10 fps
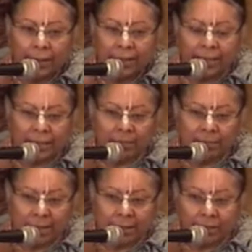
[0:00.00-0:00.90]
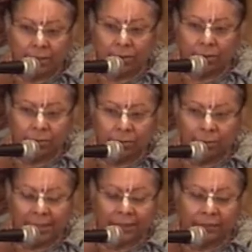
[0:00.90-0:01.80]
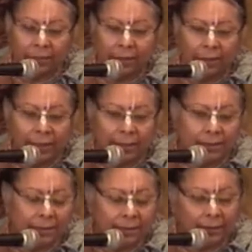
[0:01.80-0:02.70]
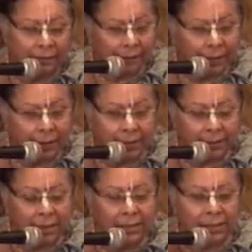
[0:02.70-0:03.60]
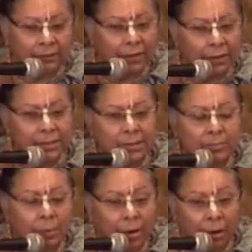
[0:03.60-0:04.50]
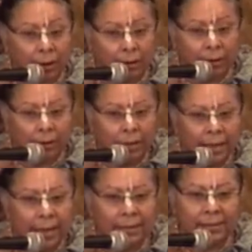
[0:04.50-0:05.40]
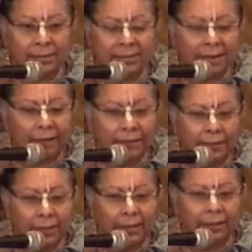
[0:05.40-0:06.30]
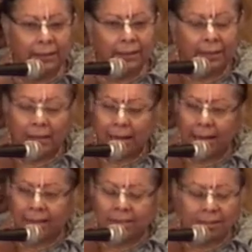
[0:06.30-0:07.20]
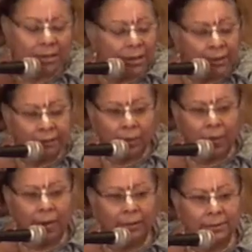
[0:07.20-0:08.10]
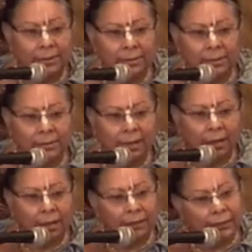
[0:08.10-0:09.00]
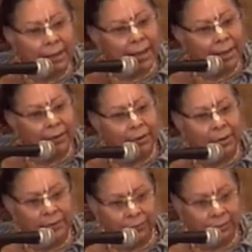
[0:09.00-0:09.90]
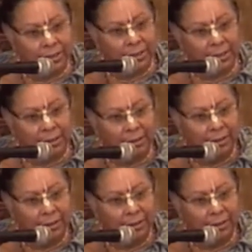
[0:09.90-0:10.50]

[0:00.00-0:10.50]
is minuscule. It's very insignificant. It's very small. And it definitely has none of the qualities of the anger of Krishna.